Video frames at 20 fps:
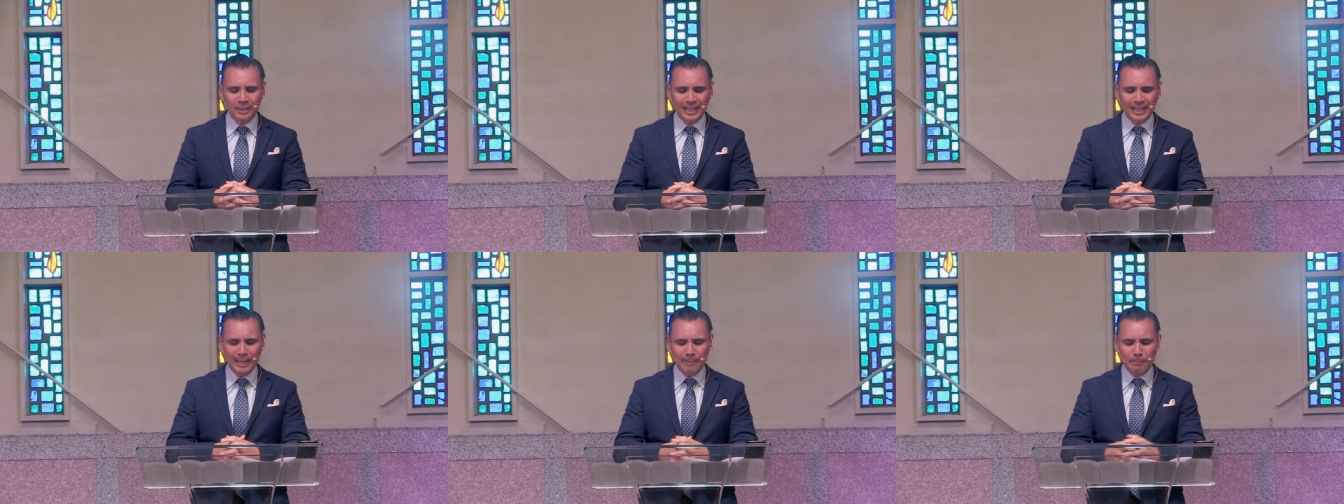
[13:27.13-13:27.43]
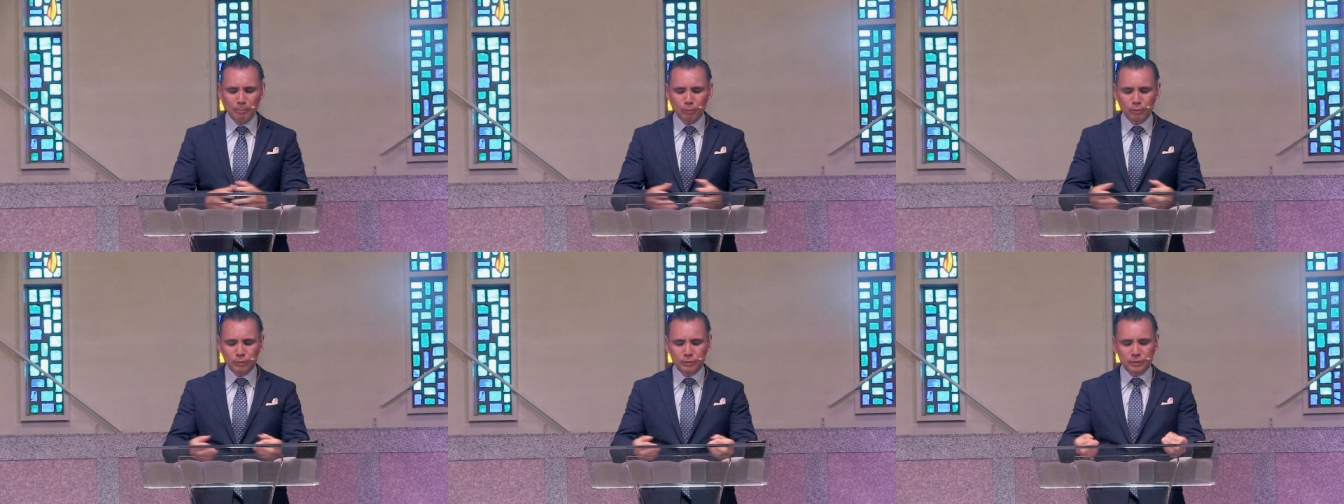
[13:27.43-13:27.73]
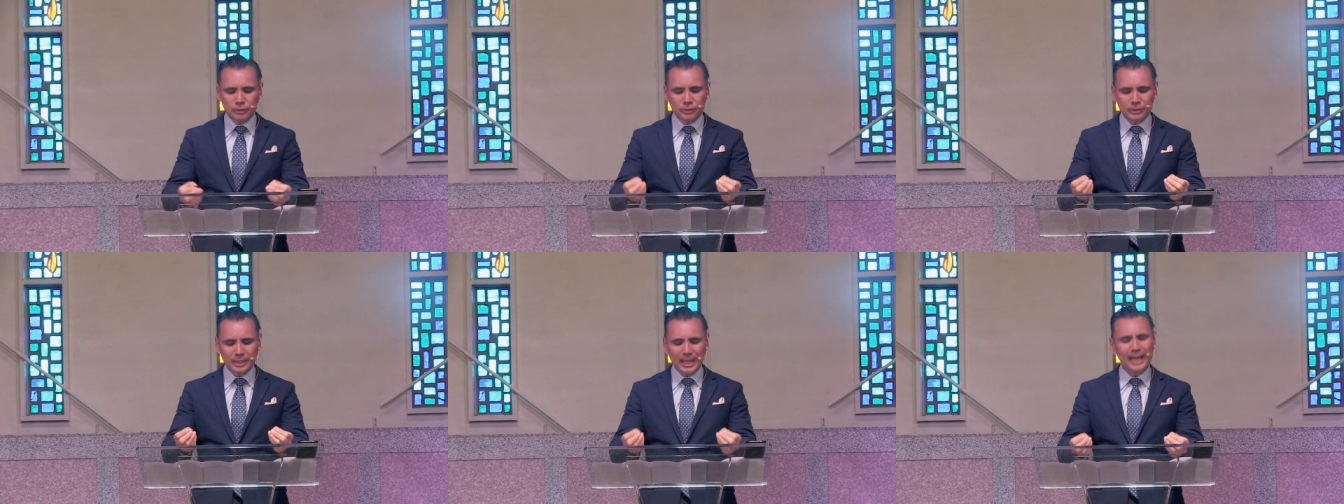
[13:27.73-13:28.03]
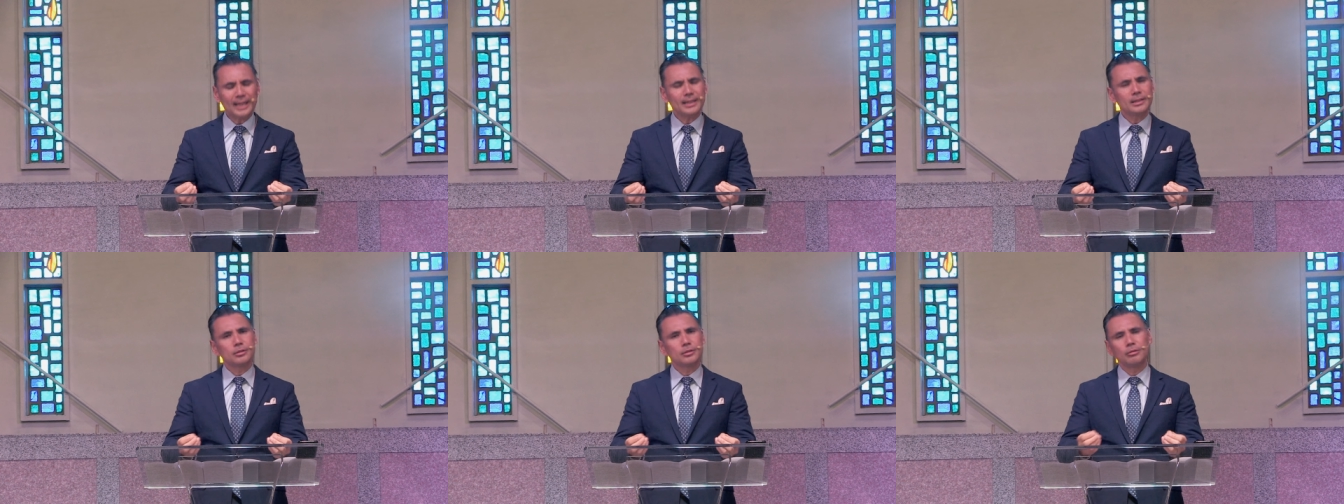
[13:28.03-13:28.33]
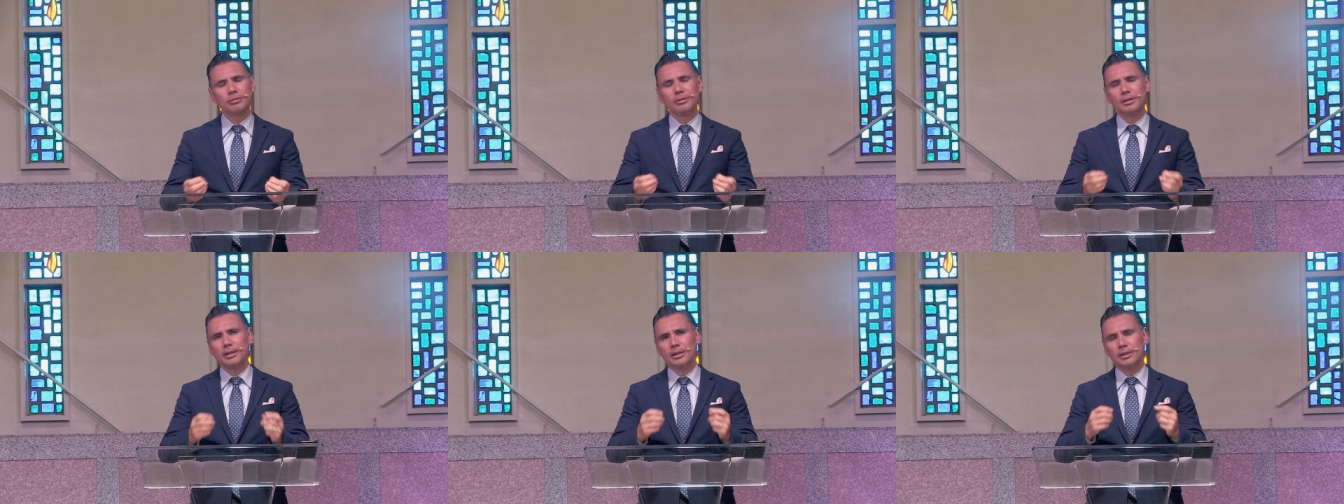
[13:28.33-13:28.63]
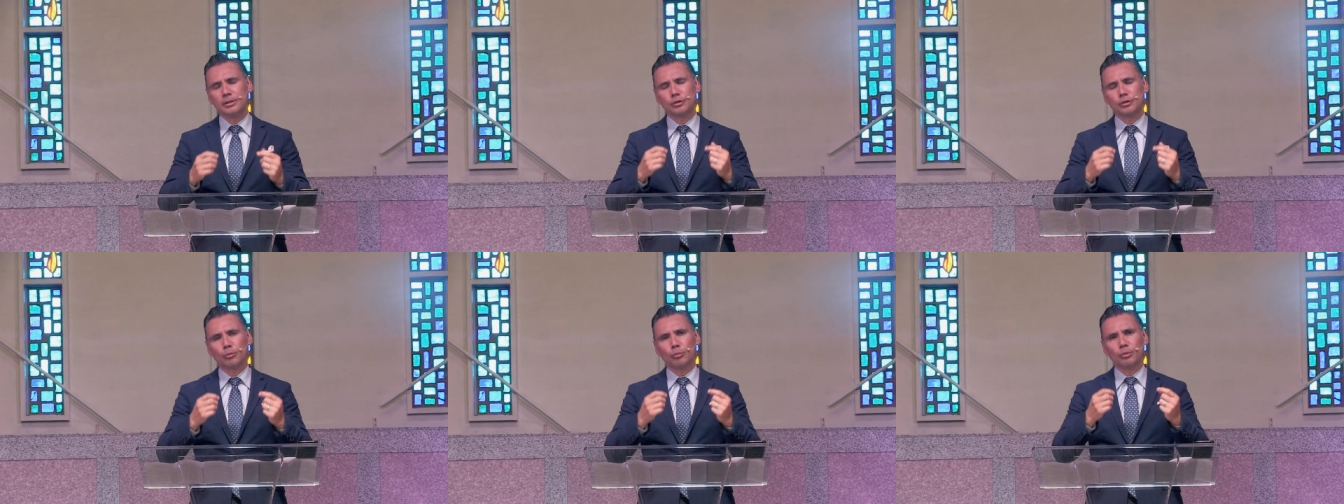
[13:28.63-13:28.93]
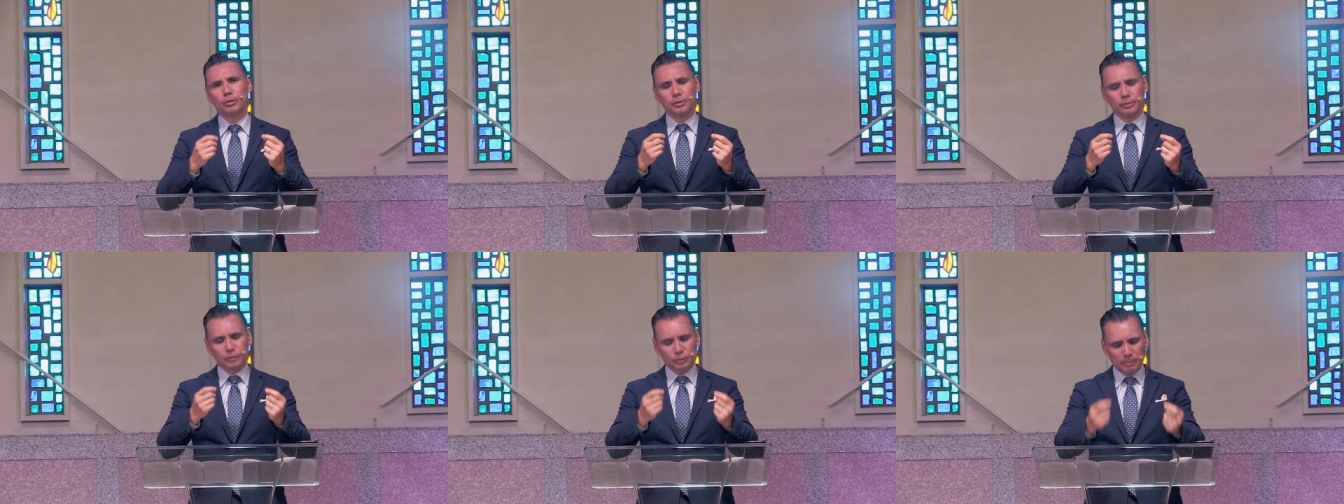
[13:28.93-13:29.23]
A person's attitude is a
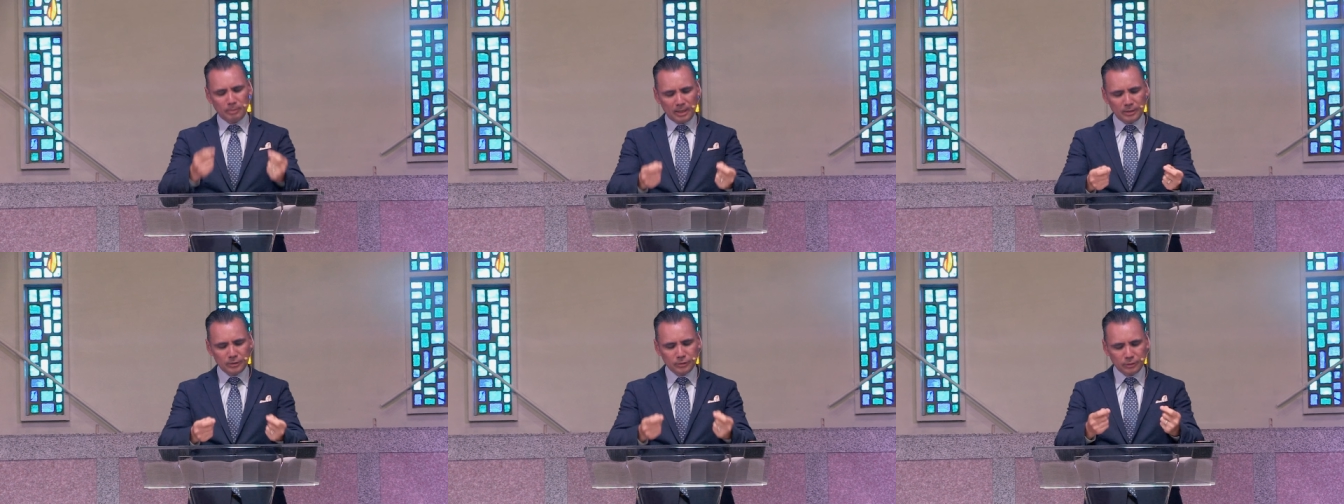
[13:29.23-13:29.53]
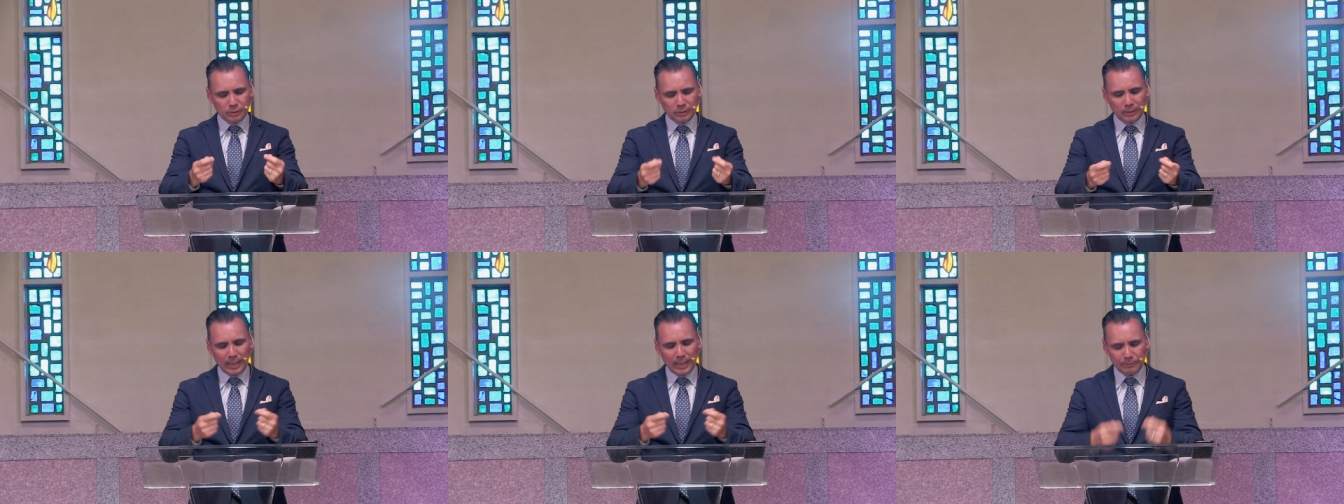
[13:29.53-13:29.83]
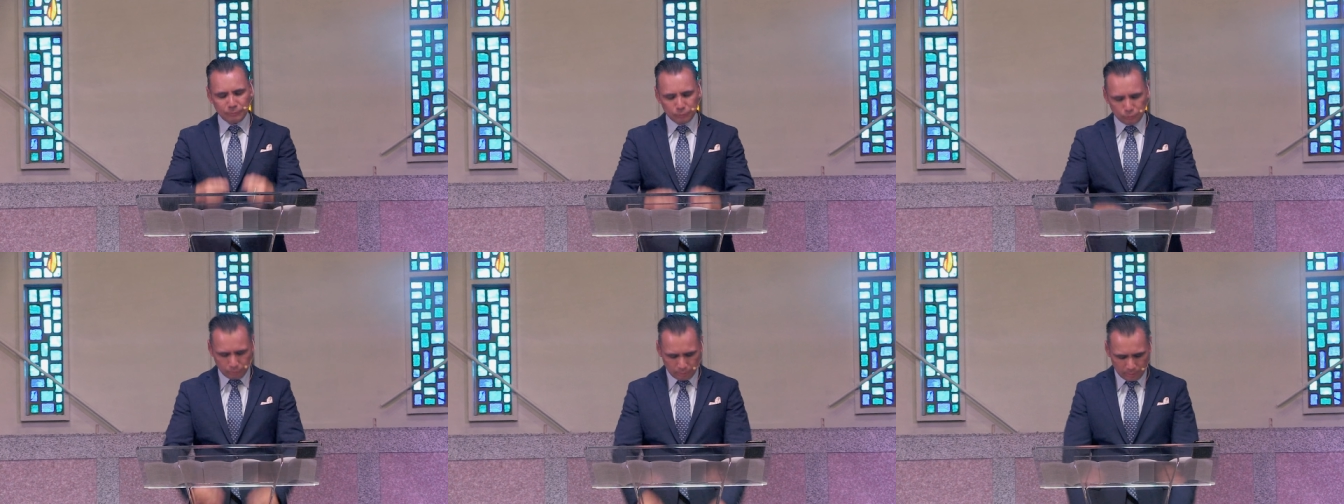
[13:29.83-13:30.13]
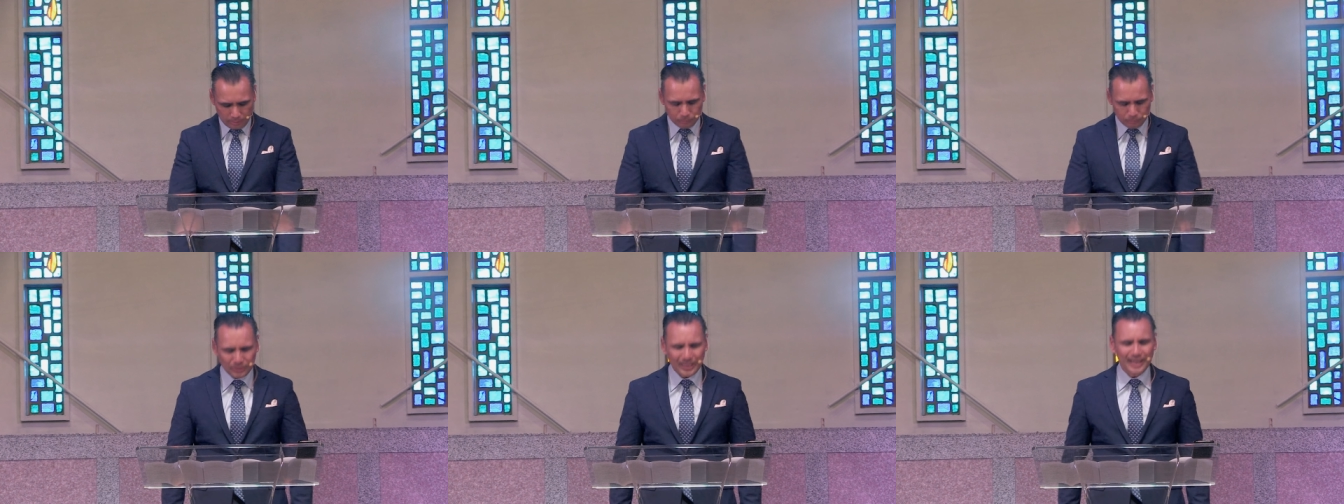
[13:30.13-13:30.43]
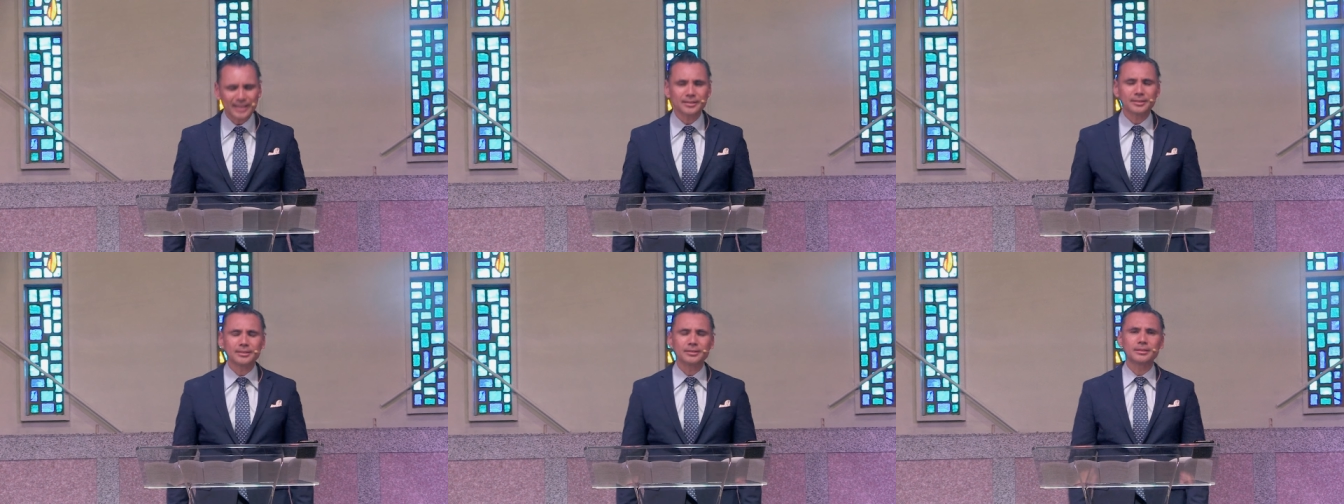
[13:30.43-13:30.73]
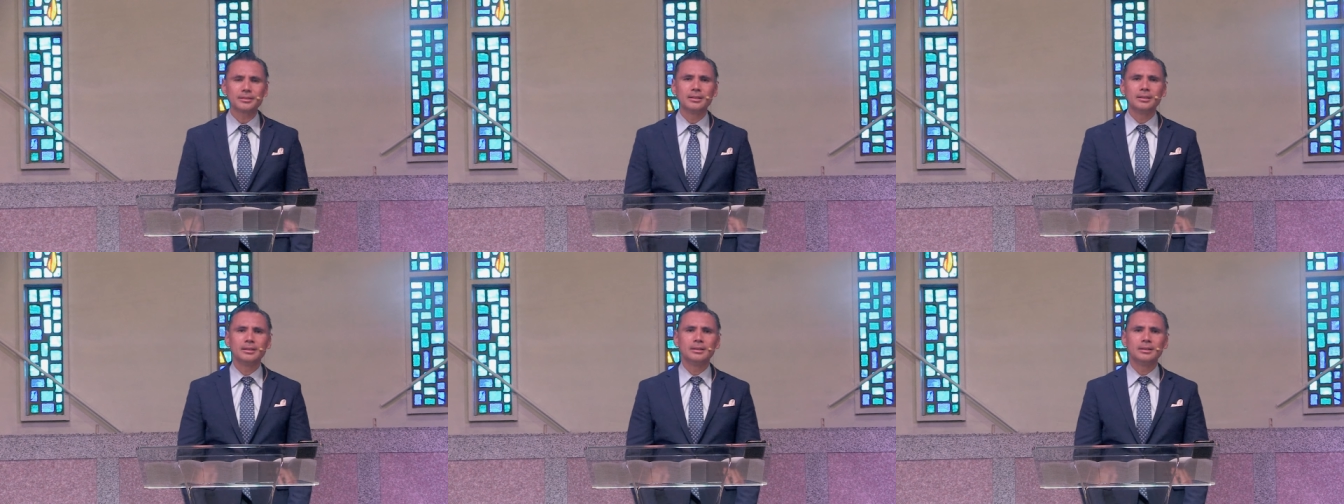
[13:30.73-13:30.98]
response to life circumstances.